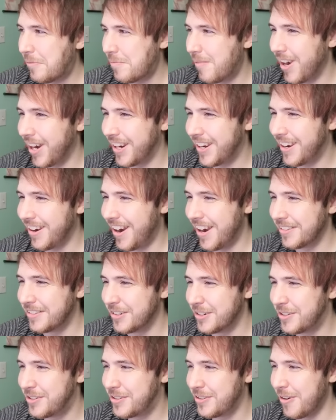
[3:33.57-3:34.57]
Oh my God,
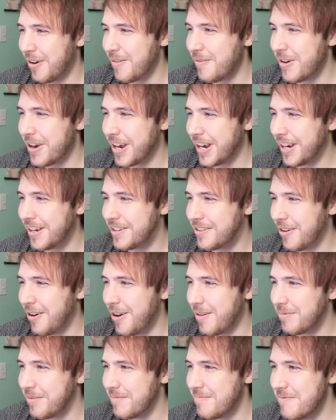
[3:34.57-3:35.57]
there's so many
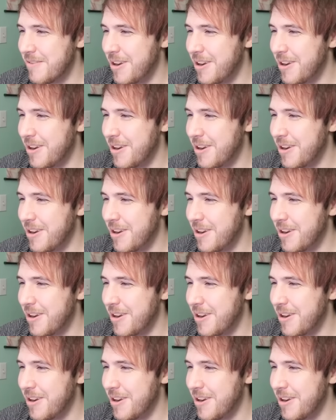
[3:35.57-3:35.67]
adorable